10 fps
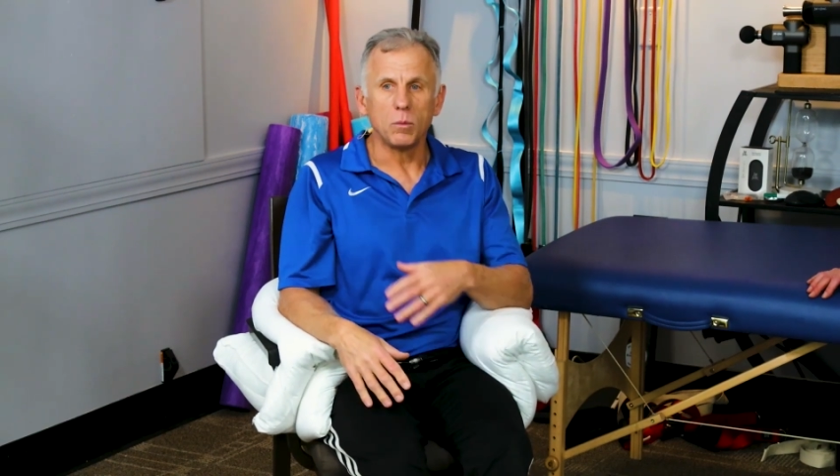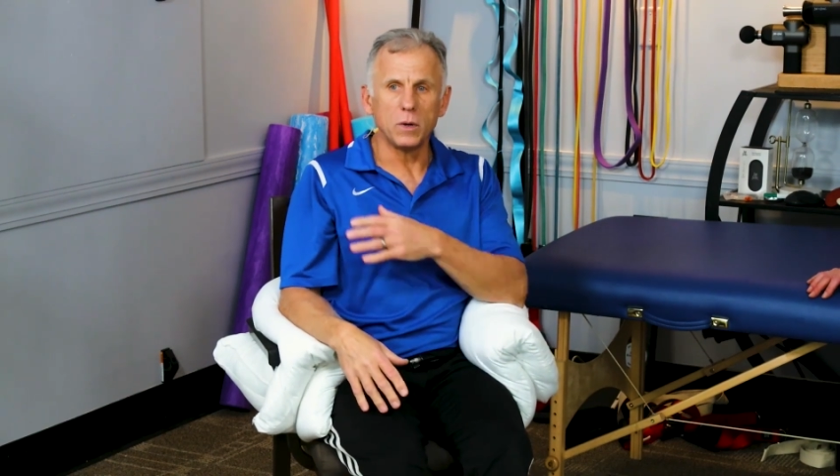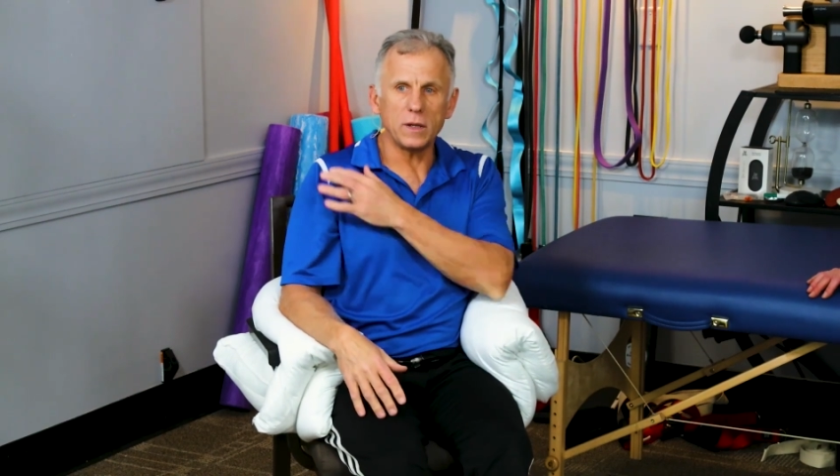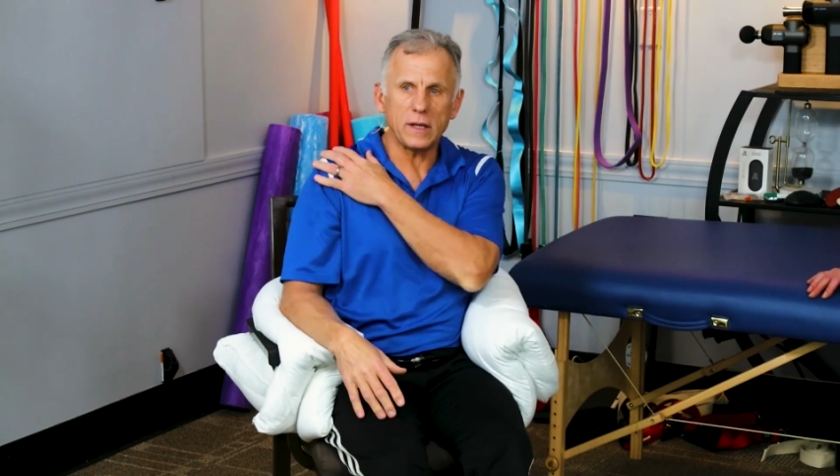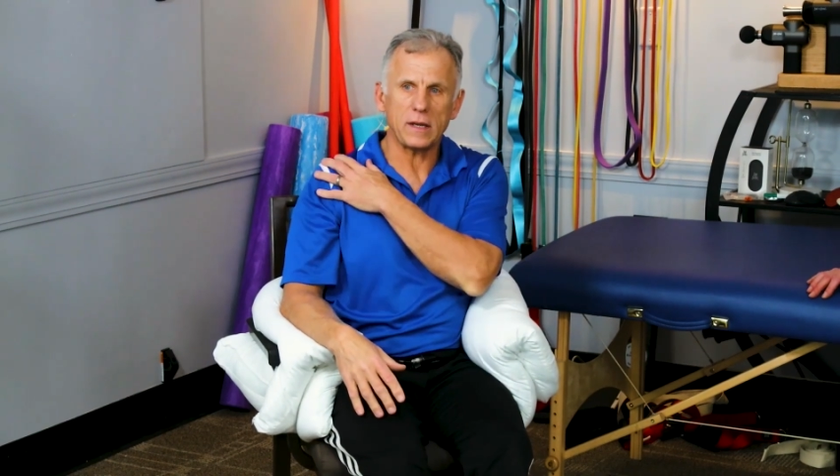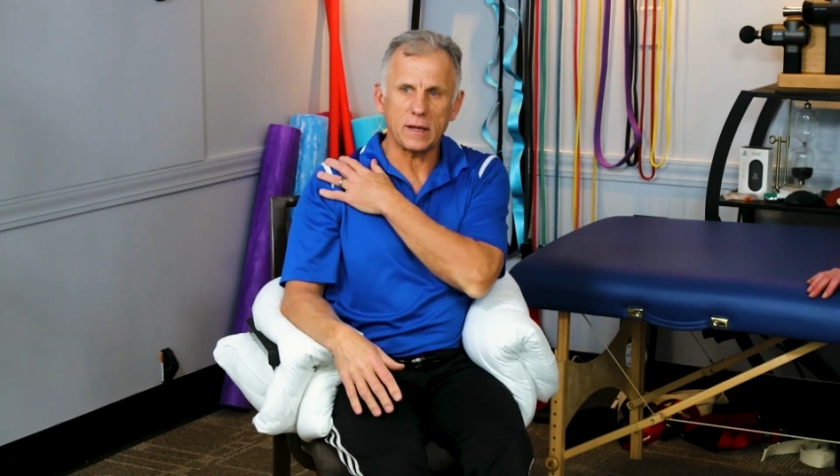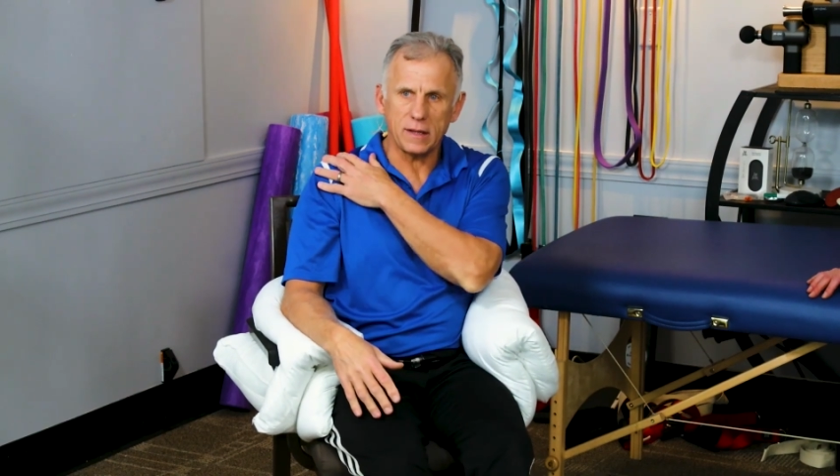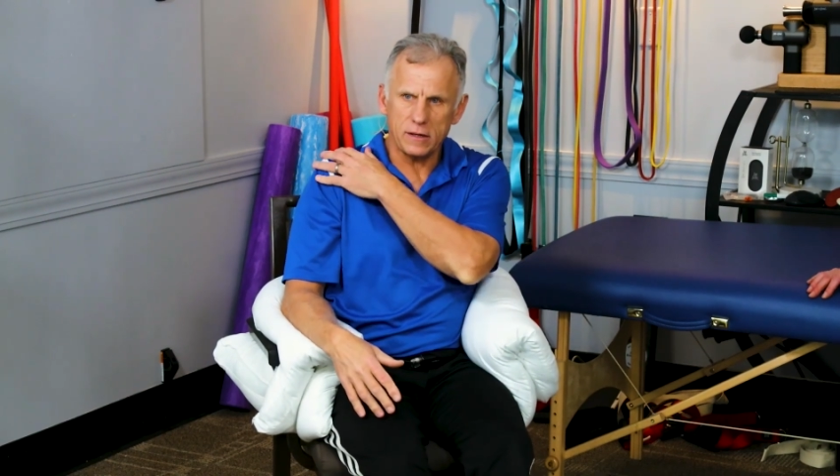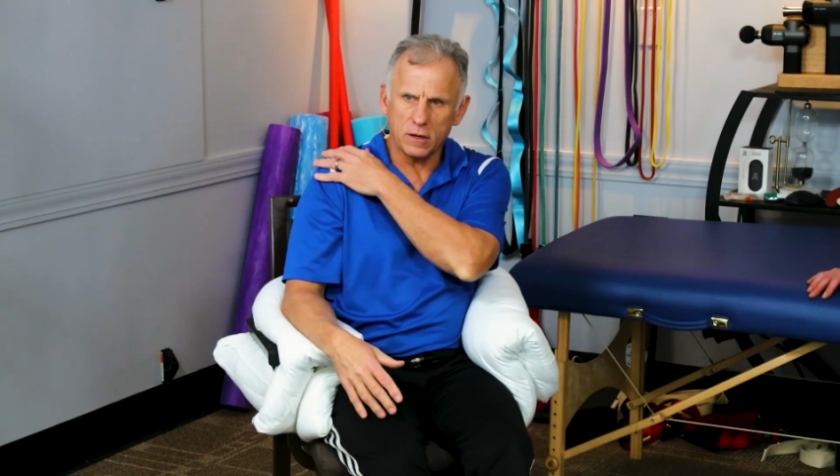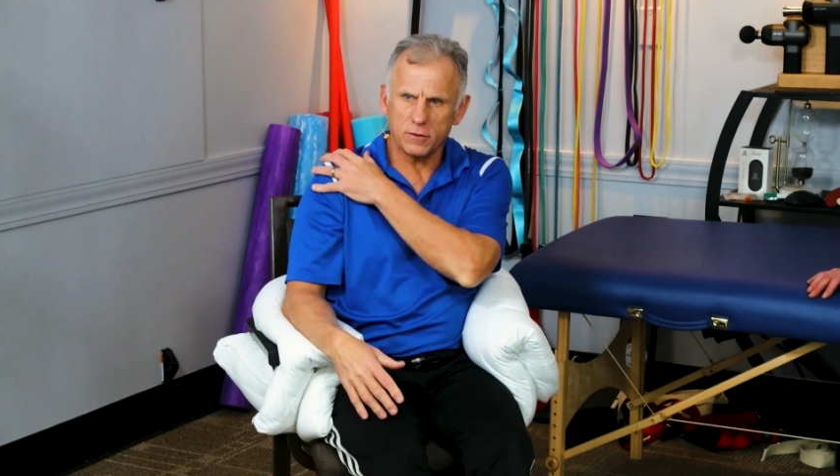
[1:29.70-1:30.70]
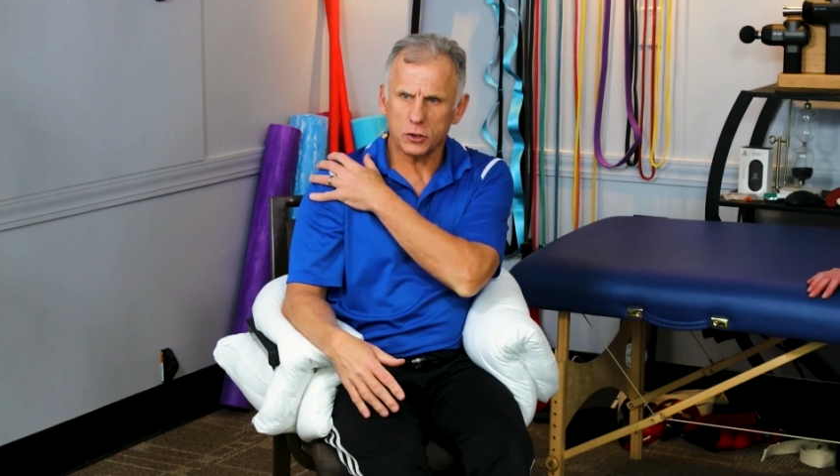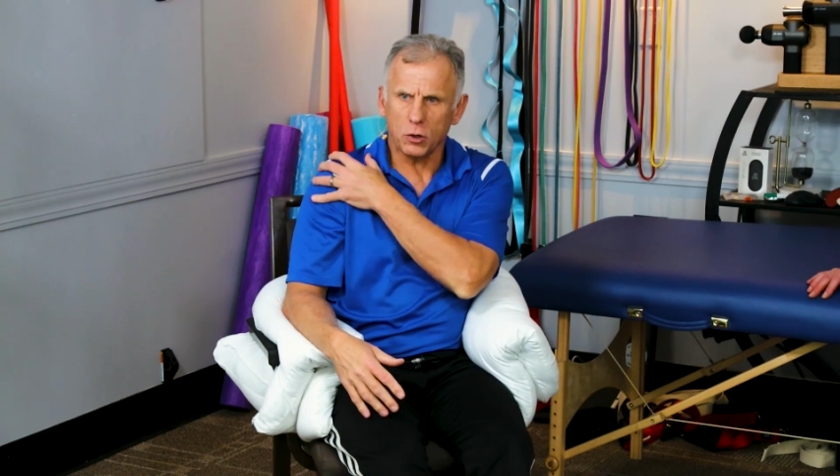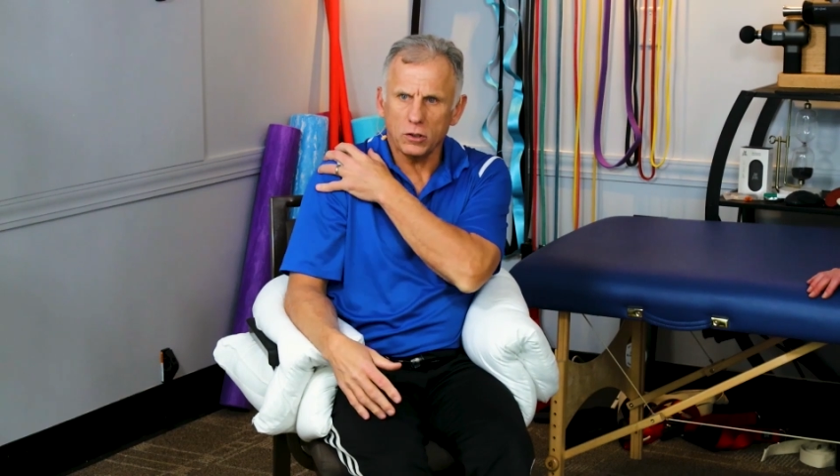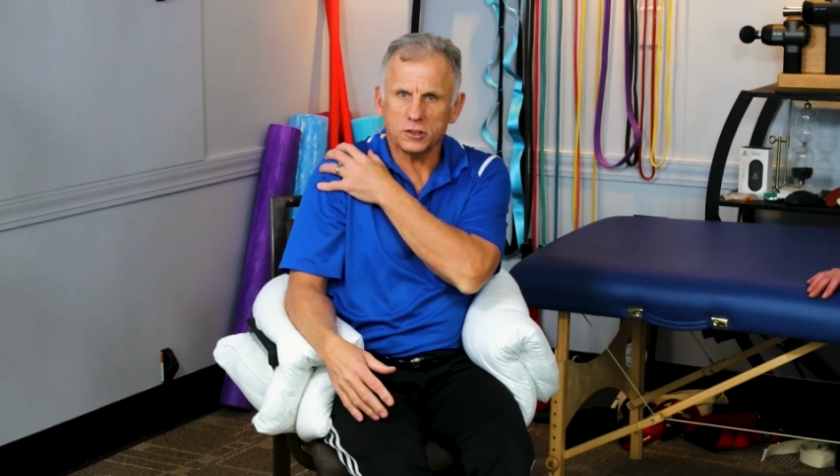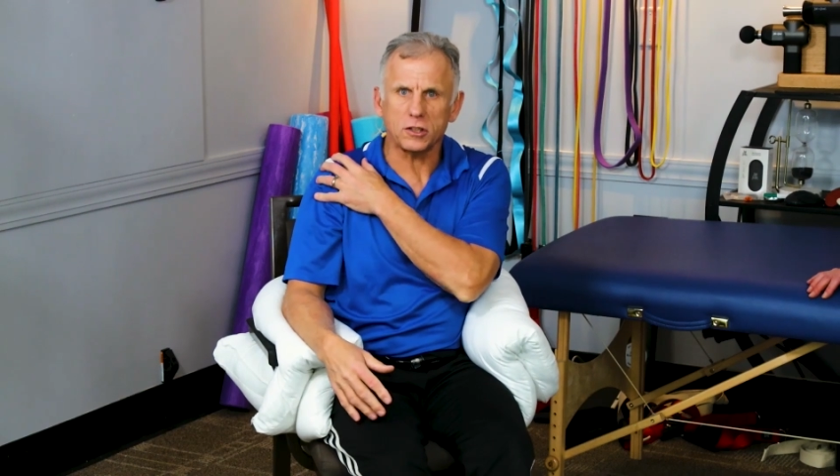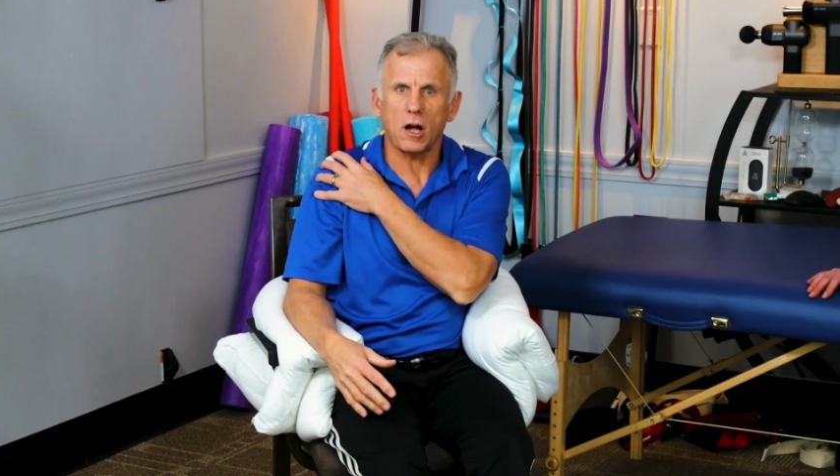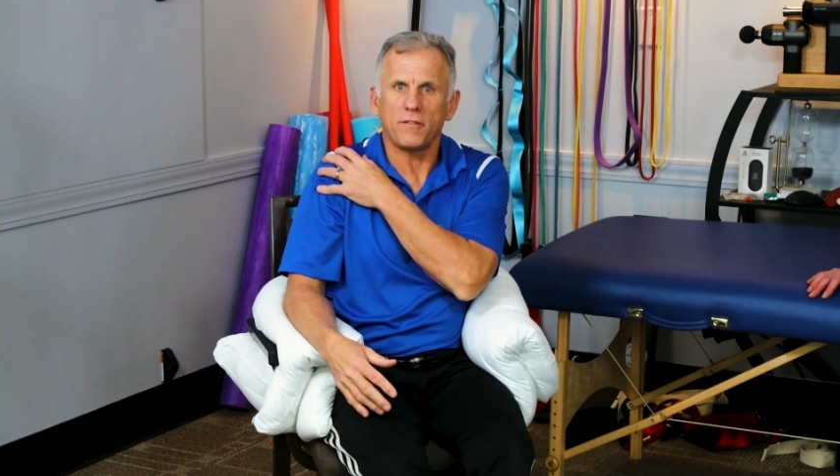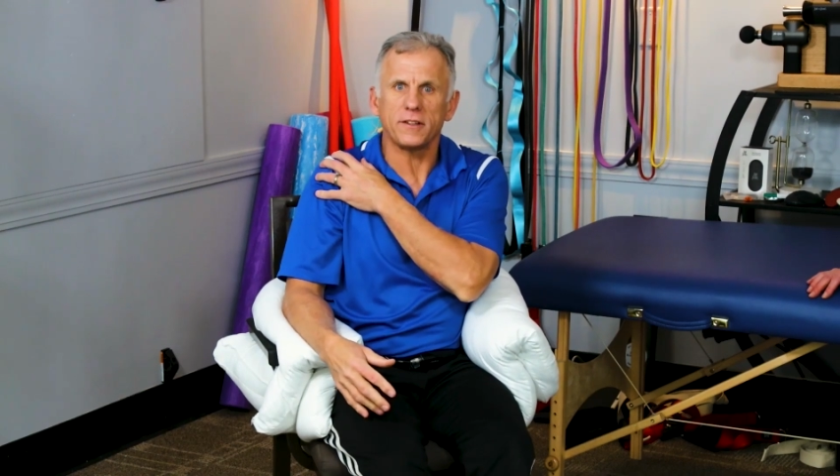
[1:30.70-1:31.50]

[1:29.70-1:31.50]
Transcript: Really, your shoulders all